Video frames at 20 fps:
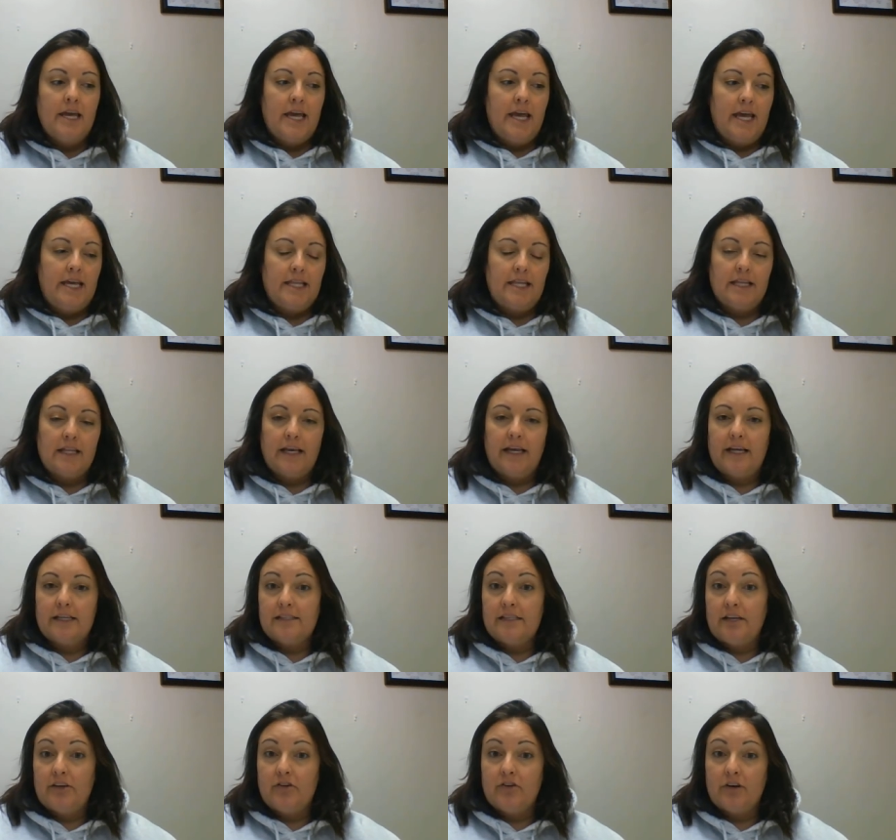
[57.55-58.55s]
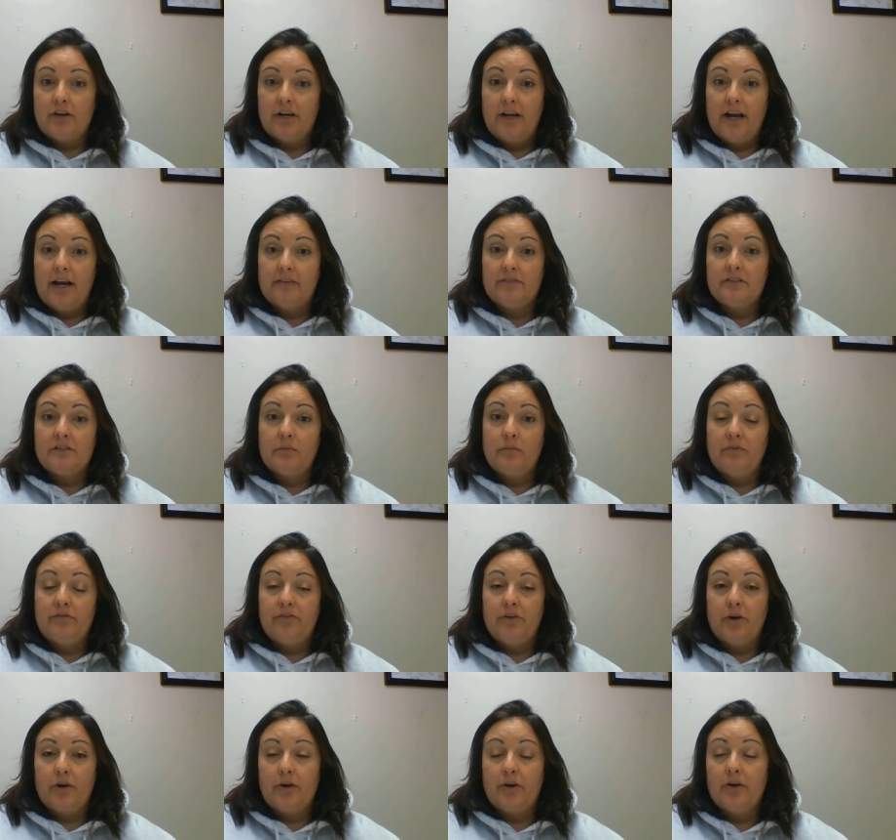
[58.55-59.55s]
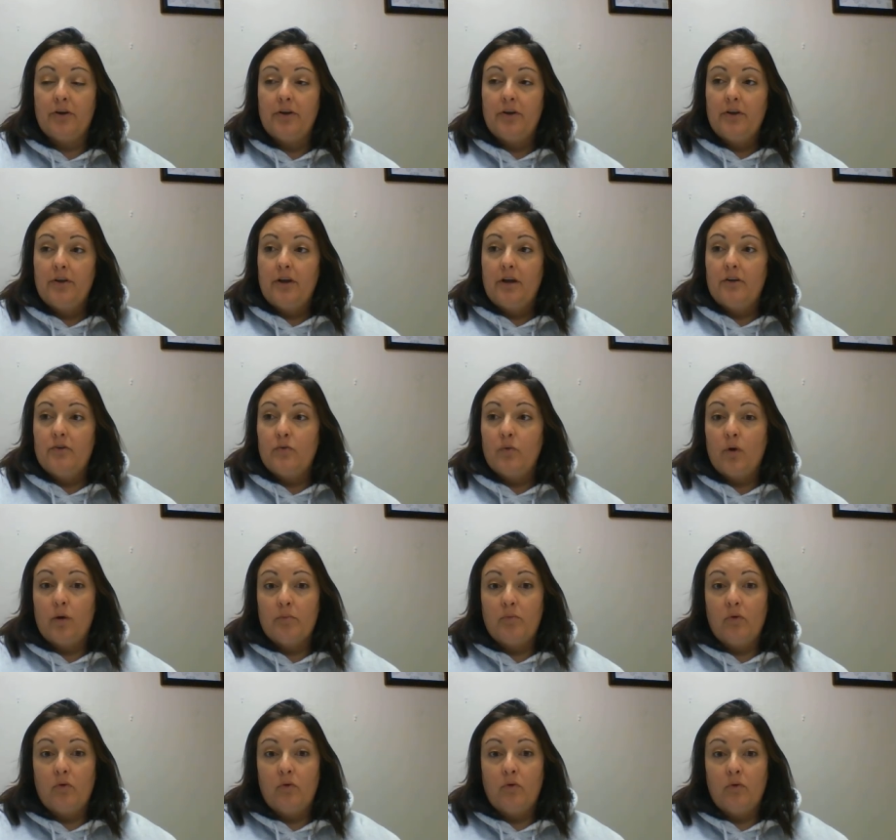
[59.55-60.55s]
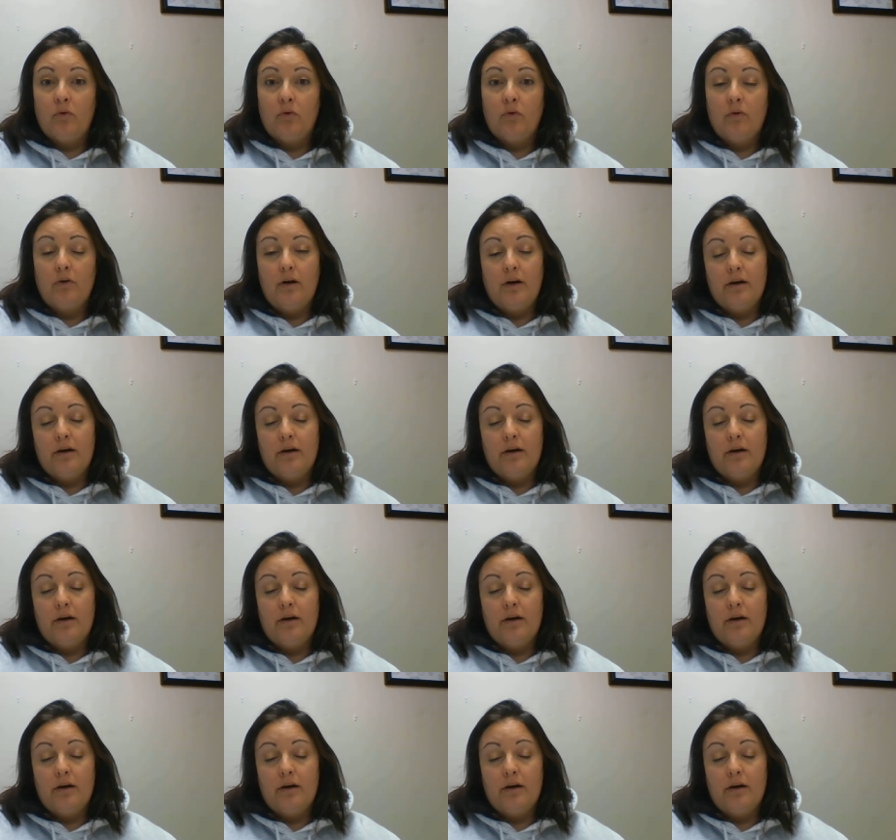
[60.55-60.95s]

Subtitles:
And then, like I said, you're going to have some of your normal